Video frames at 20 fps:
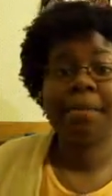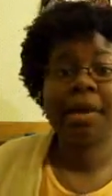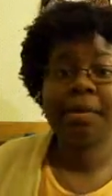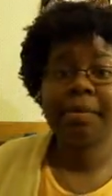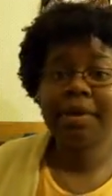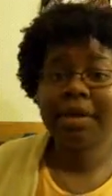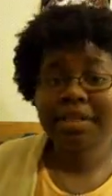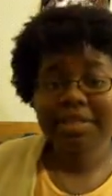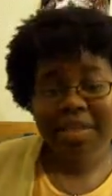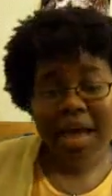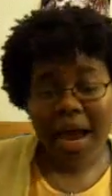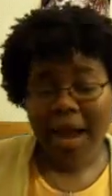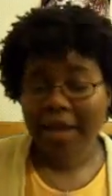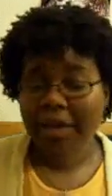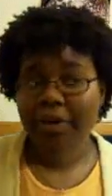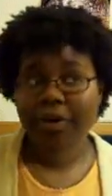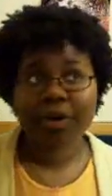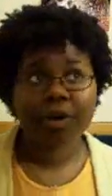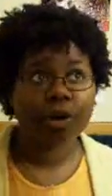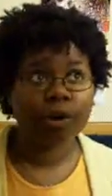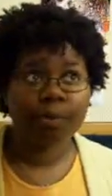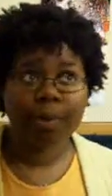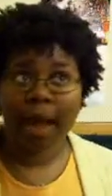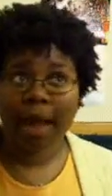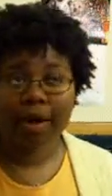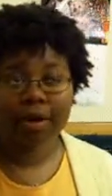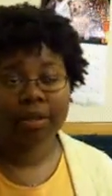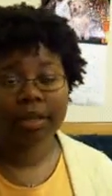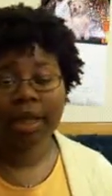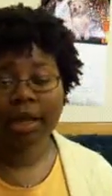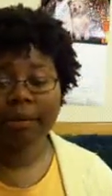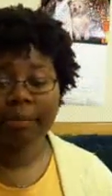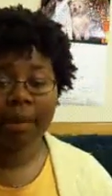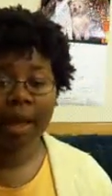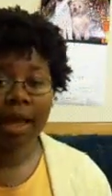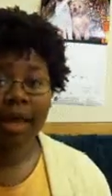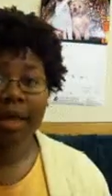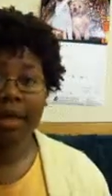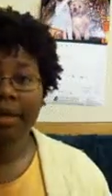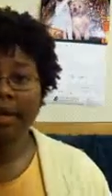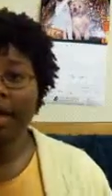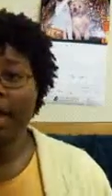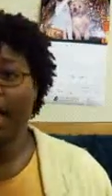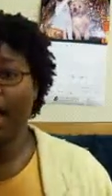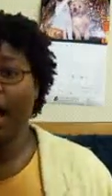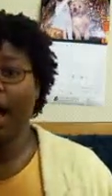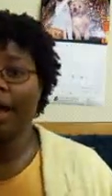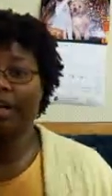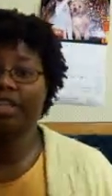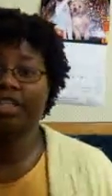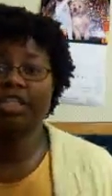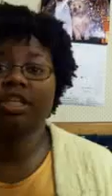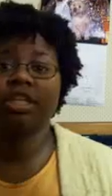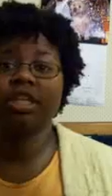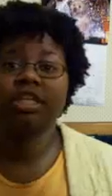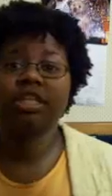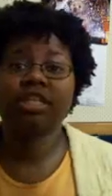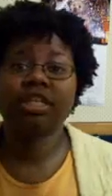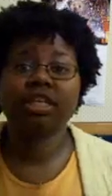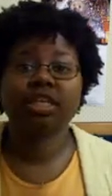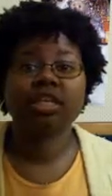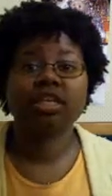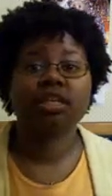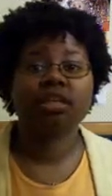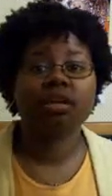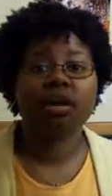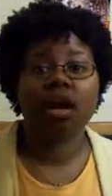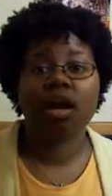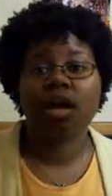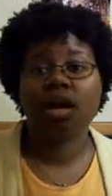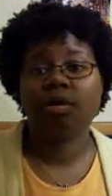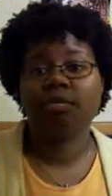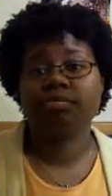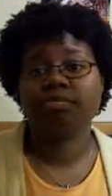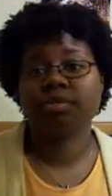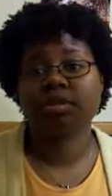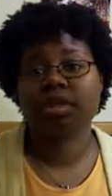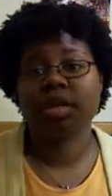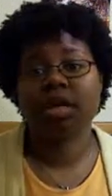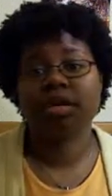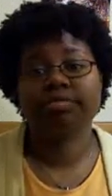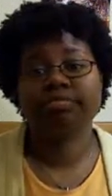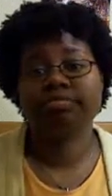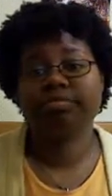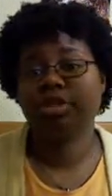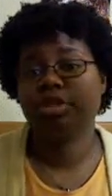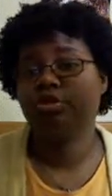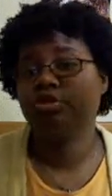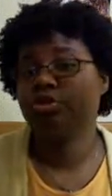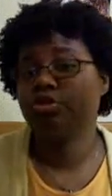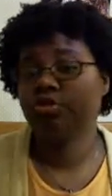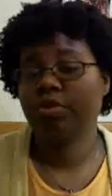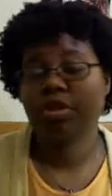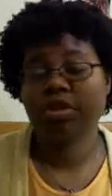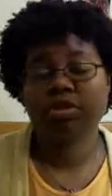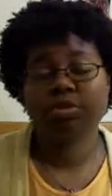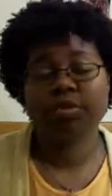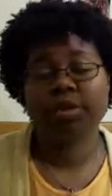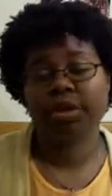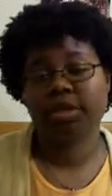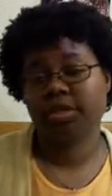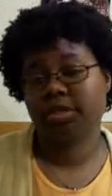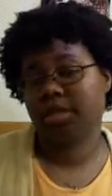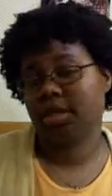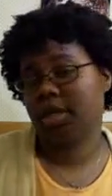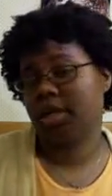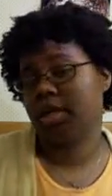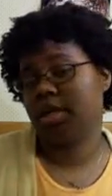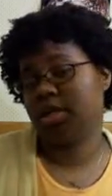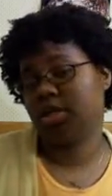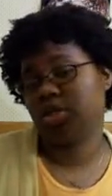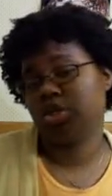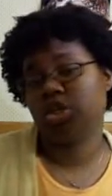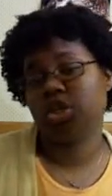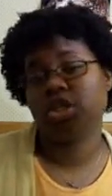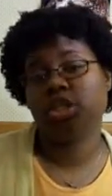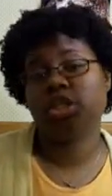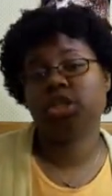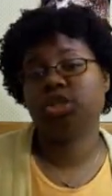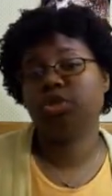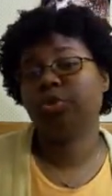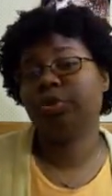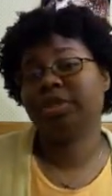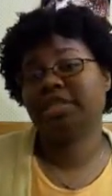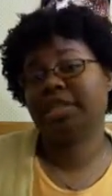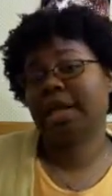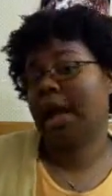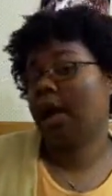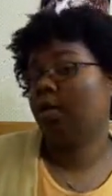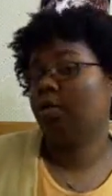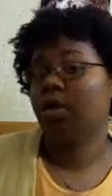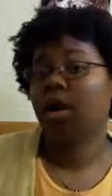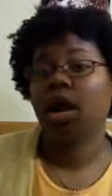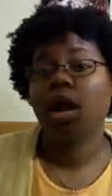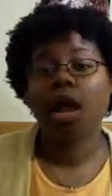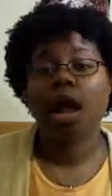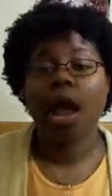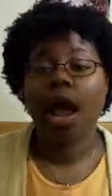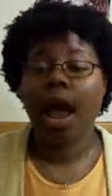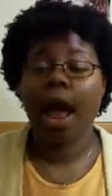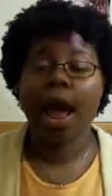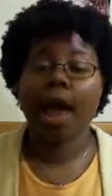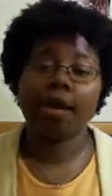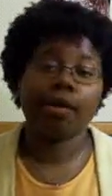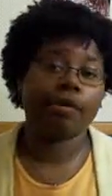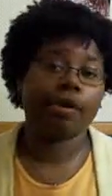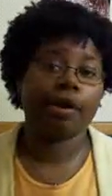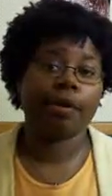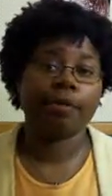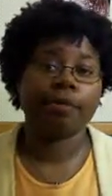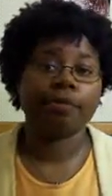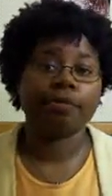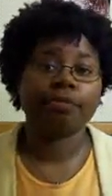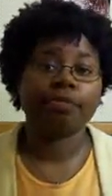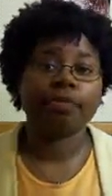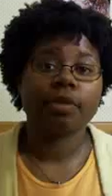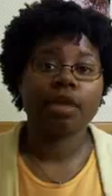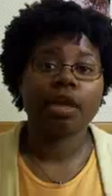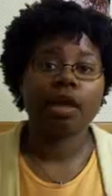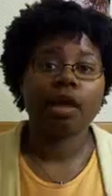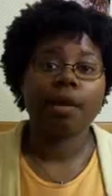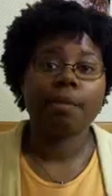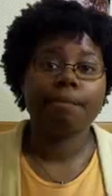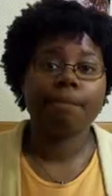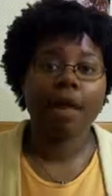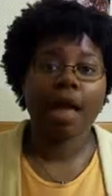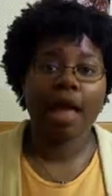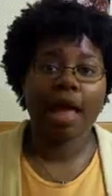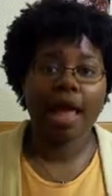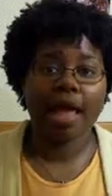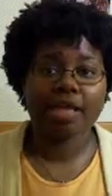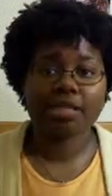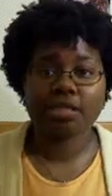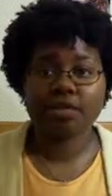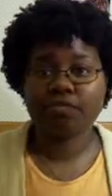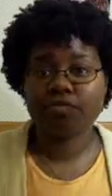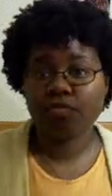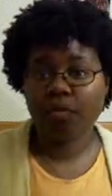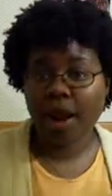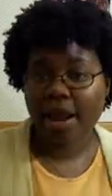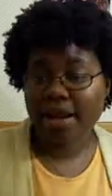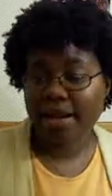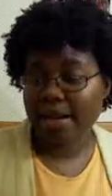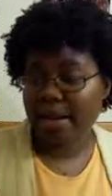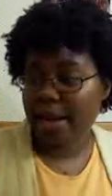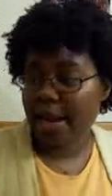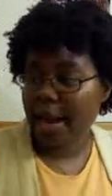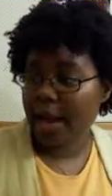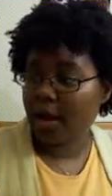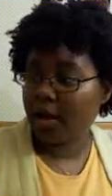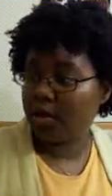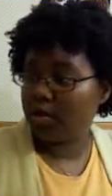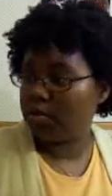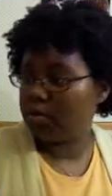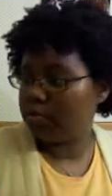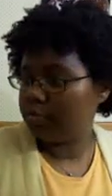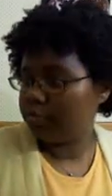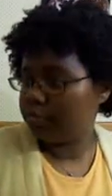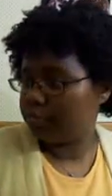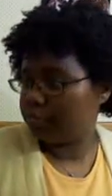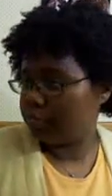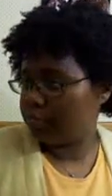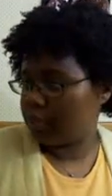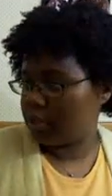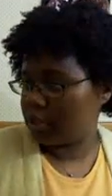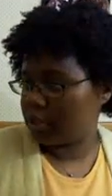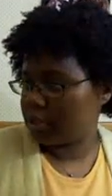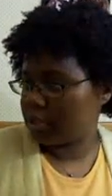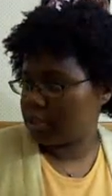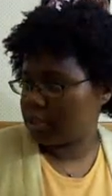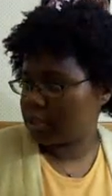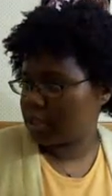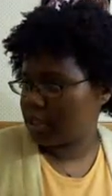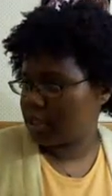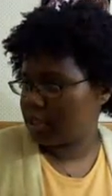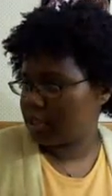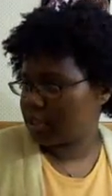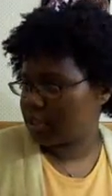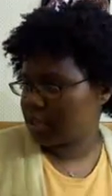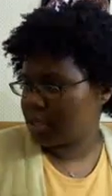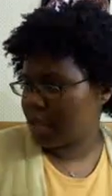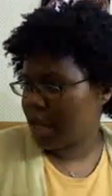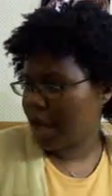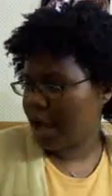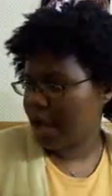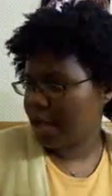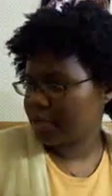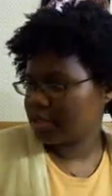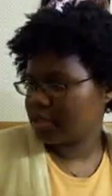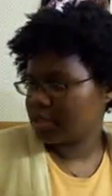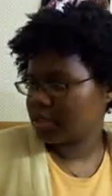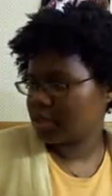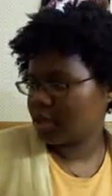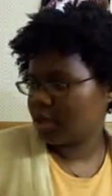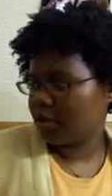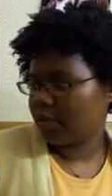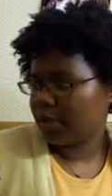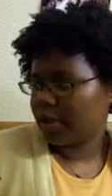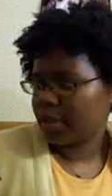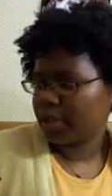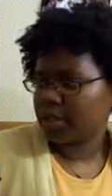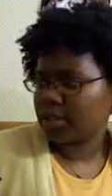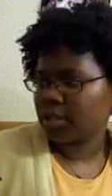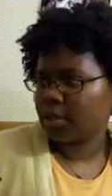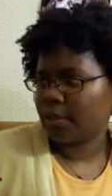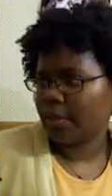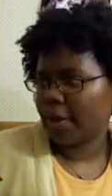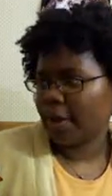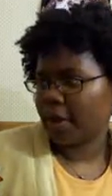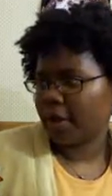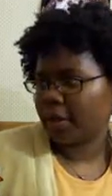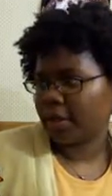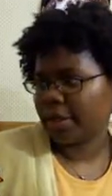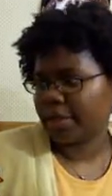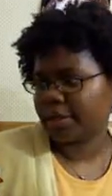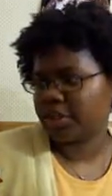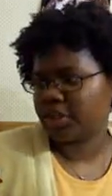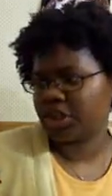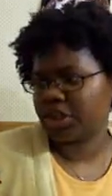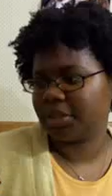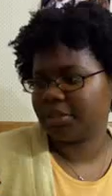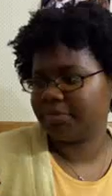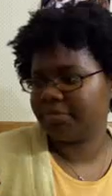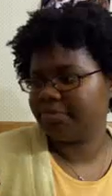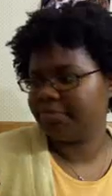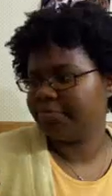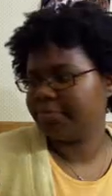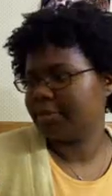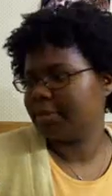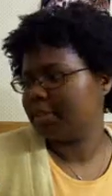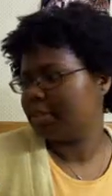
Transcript: maybe a tighter curl pattern like mine i should have did um, a two-strand twist i should have did a twist out i don't know but as of right now this is not going into my collection